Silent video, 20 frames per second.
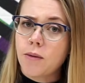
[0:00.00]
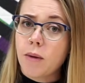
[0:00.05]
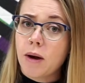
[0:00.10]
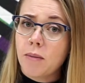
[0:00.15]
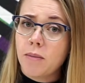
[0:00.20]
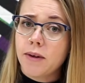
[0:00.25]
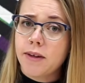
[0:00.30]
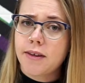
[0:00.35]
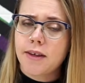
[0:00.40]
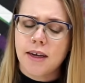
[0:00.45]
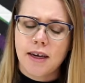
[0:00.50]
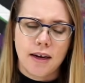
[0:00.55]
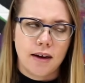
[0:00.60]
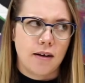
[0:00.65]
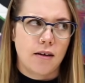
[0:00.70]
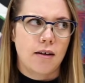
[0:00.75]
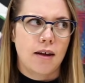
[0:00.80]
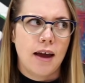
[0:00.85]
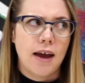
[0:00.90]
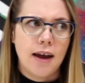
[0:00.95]
might be
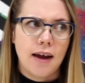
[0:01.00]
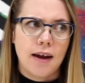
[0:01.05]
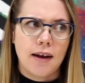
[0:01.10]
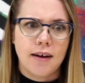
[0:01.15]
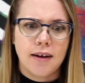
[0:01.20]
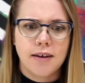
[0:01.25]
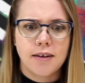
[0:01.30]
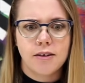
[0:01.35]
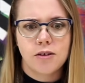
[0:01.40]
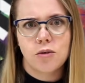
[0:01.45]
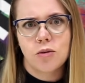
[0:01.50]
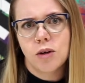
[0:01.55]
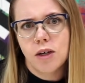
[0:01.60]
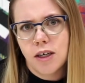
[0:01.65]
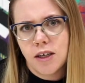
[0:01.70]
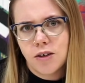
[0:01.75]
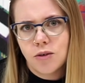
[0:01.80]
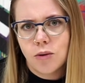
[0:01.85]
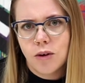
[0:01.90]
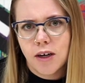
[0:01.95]
saying, hey, it's
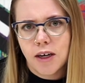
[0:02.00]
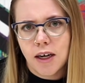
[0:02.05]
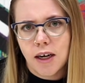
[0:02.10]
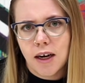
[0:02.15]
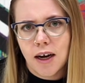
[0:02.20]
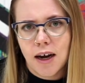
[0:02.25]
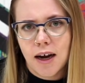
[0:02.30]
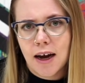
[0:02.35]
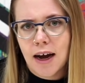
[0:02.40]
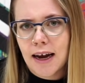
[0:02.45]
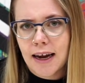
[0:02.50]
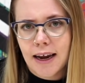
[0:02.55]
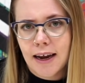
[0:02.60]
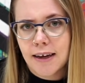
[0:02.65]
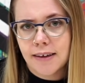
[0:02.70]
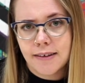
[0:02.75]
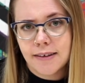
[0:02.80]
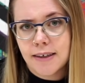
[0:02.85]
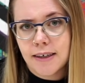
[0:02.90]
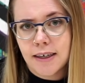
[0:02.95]
2020, I
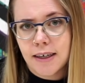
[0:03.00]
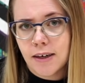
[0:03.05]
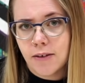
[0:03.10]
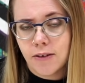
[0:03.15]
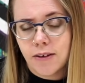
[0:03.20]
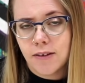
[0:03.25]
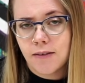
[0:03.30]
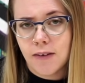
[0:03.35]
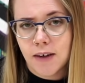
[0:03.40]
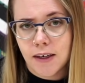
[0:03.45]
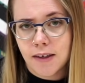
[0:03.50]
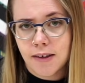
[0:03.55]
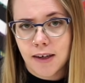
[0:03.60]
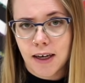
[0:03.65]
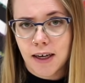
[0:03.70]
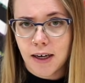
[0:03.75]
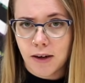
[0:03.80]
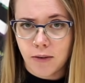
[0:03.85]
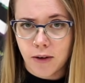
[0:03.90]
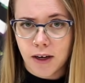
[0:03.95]
can't see anyone's face
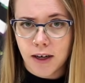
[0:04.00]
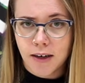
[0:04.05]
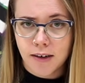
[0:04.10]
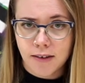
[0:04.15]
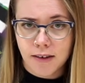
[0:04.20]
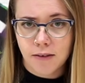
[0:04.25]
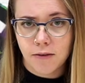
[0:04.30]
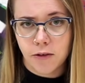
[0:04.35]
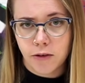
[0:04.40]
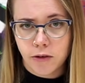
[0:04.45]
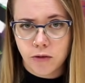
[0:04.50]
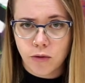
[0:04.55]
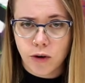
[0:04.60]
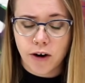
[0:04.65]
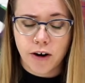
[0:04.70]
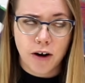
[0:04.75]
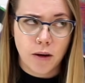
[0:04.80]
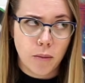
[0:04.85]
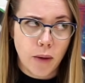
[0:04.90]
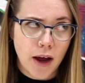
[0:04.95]
anyway because everyone's
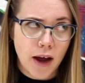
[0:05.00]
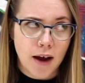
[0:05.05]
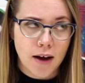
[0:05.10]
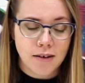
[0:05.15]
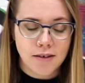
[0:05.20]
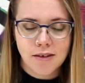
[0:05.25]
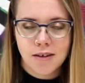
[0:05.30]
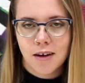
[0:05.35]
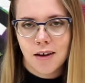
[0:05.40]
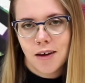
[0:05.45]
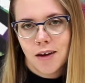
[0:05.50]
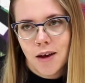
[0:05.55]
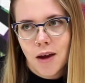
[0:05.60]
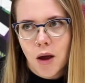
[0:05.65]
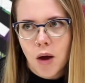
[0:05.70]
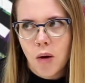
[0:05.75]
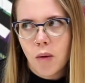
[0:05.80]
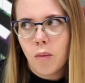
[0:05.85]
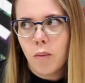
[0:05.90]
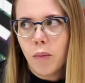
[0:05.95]
wearing a mask.
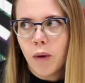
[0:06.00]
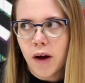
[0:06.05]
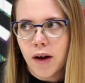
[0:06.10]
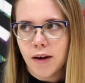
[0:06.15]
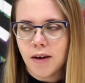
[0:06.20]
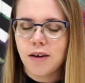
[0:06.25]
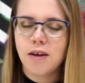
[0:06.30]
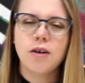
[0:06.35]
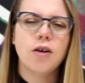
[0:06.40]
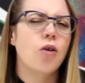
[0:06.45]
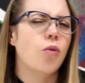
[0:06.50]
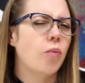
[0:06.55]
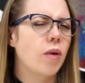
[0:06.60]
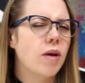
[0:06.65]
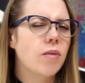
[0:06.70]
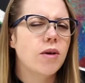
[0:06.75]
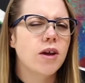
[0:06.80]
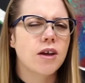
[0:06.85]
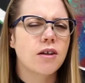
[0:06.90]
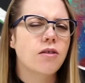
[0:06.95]
But,
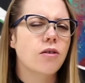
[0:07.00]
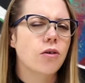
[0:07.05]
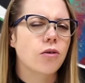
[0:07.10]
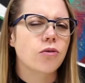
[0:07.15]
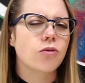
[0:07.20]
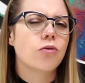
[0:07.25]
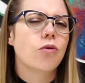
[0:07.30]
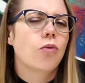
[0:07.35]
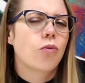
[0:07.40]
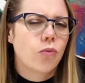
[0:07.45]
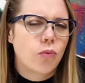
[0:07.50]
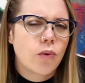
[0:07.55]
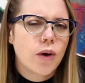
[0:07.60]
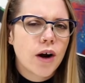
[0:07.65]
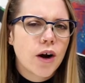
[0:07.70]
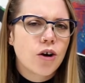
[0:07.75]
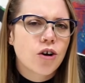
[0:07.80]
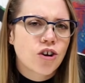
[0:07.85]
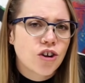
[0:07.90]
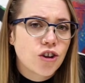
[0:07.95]
maybe in those
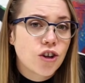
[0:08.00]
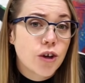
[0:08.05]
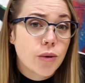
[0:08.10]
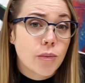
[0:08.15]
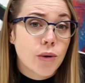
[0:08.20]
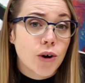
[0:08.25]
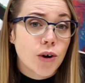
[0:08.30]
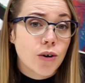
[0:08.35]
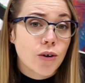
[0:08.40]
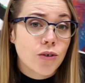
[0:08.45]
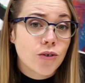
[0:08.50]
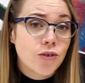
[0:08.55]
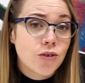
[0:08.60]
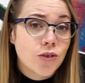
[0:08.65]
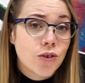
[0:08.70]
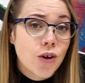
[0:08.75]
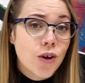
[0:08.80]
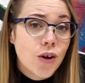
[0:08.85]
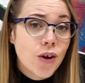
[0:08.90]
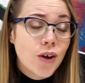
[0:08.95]
rare glimmers
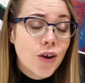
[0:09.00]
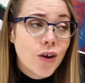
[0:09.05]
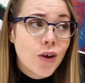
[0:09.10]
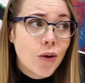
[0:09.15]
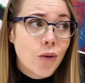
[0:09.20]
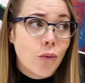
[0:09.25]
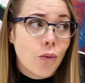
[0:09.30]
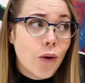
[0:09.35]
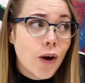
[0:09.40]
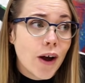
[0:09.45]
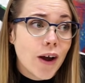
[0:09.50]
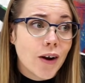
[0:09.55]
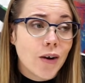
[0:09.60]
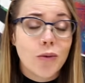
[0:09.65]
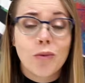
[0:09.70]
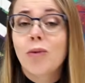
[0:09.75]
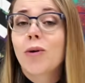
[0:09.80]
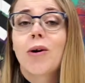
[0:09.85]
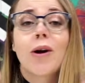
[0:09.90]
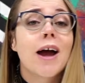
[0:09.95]
when
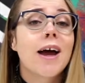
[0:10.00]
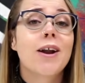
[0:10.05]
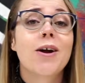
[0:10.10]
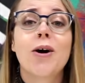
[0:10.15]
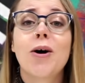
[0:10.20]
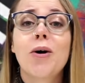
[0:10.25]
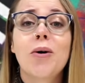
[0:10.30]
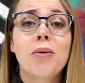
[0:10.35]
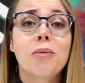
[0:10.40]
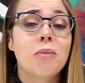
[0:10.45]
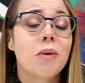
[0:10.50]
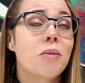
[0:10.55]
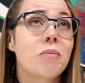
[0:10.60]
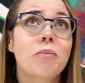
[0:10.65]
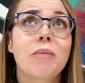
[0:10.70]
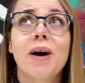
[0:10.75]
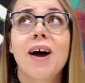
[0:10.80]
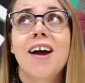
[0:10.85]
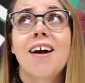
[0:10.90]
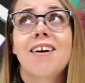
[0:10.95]
we're at home
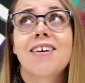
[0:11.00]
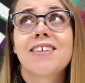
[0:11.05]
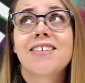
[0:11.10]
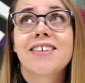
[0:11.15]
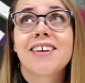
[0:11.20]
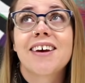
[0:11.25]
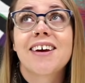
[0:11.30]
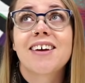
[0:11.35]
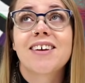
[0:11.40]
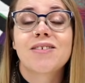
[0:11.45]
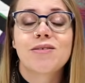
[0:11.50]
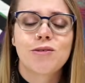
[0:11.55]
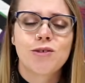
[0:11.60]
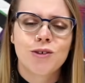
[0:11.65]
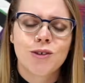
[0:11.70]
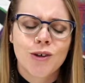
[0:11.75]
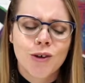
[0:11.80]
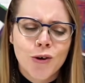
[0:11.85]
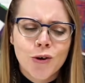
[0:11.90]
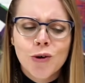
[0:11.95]
by ourselves,
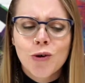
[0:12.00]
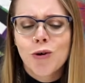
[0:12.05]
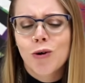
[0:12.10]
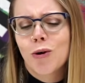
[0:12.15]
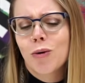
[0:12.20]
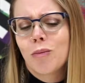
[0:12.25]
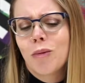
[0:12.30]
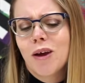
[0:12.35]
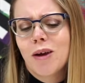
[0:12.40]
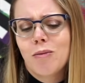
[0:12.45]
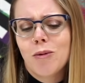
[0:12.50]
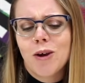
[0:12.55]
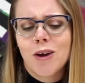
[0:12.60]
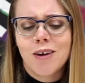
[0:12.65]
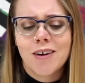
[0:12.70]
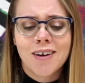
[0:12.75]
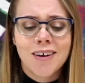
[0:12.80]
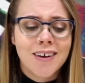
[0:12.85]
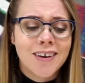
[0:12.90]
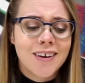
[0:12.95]
or maybe,